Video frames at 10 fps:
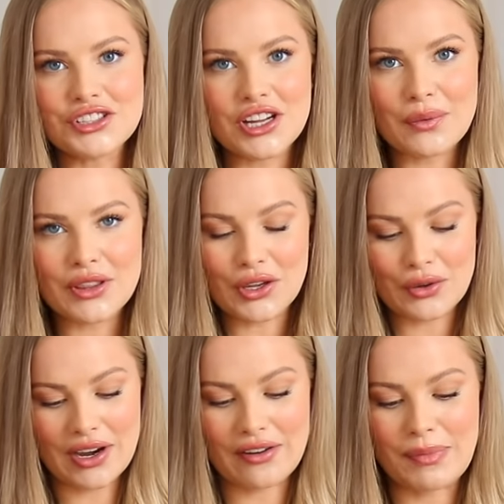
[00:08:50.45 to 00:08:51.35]
share with
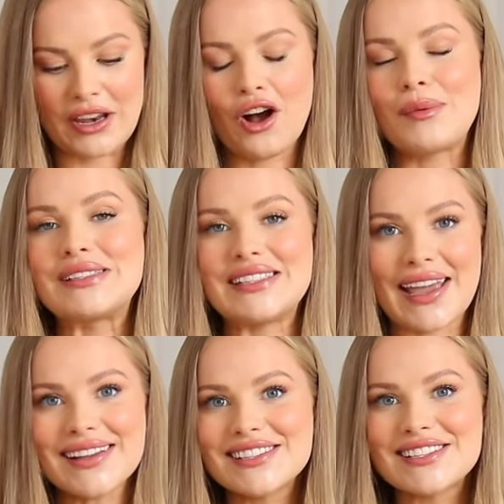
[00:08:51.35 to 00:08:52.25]
you that I've been
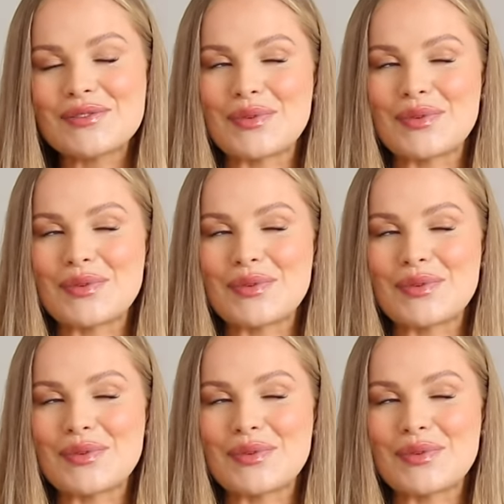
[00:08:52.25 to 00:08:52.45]
obsessed